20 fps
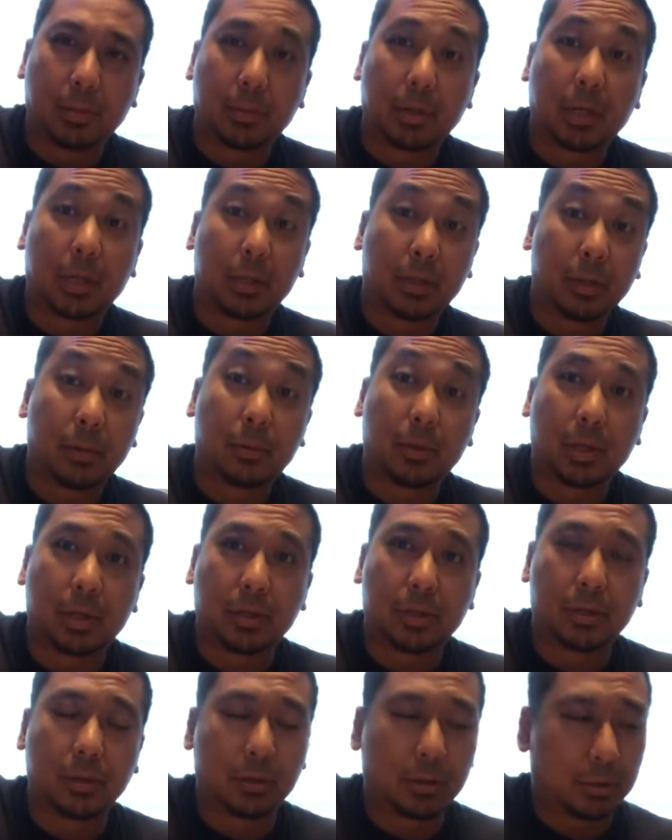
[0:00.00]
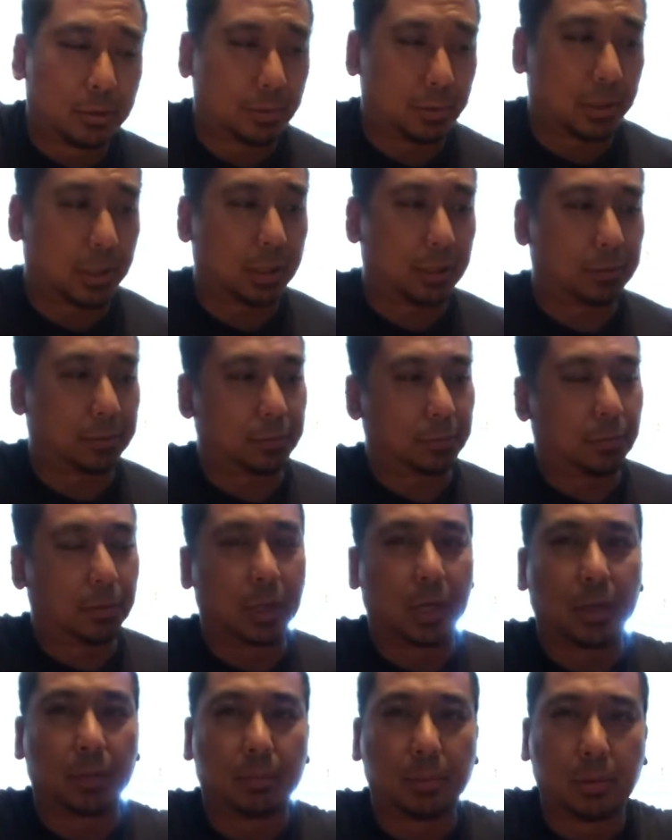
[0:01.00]
But I did want to show you uh, what
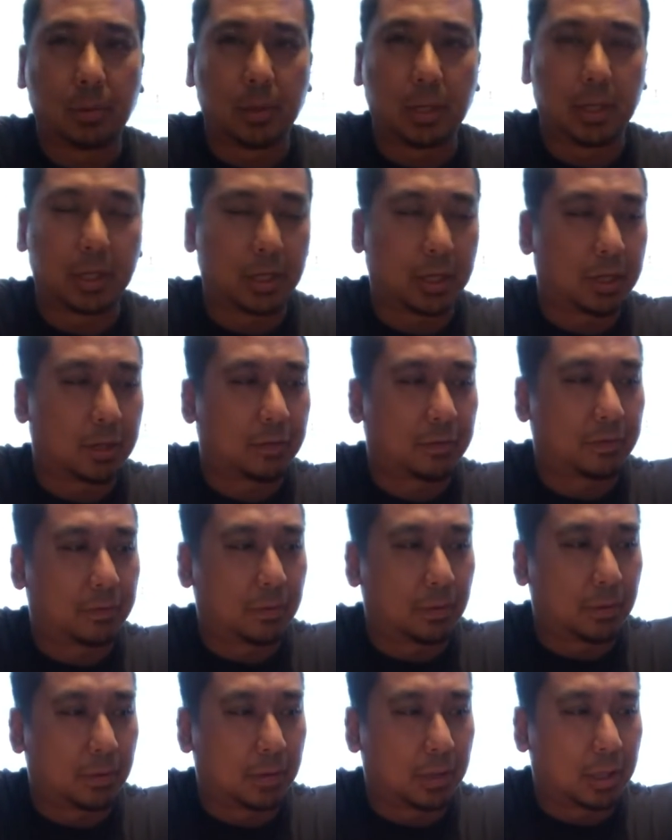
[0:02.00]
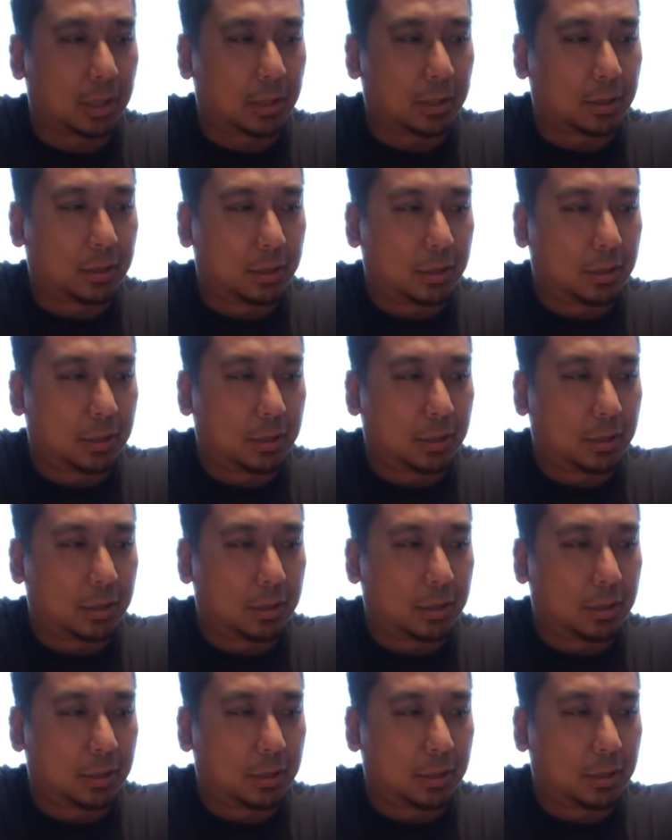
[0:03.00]
I employed here for uh,